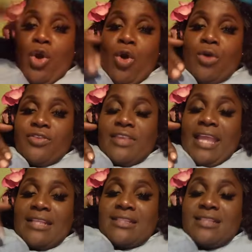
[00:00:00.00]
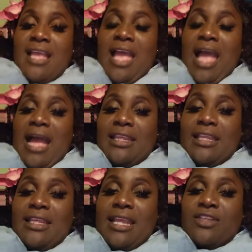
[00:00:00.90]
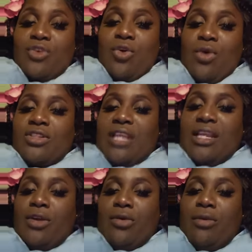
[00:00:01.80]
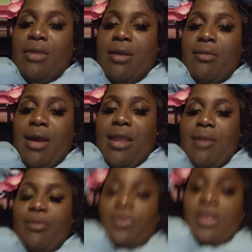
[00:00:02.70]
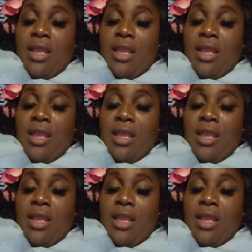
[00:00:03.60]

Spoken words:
hostess and the next host, I don't remember him.